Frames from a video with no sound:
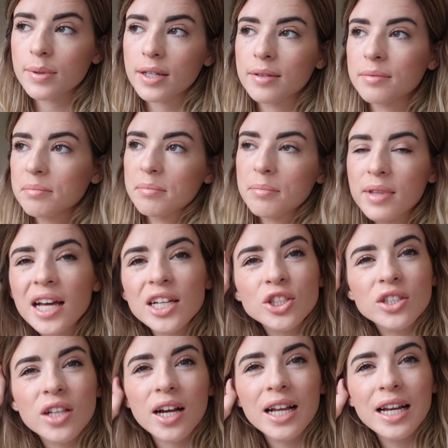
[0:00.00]
it. But that's
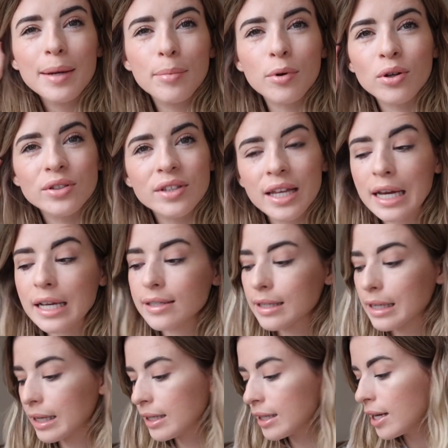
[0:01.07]
just like a lip gloss thing,
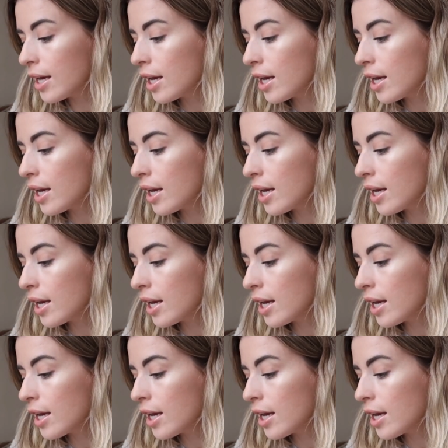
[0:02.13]
isn't it?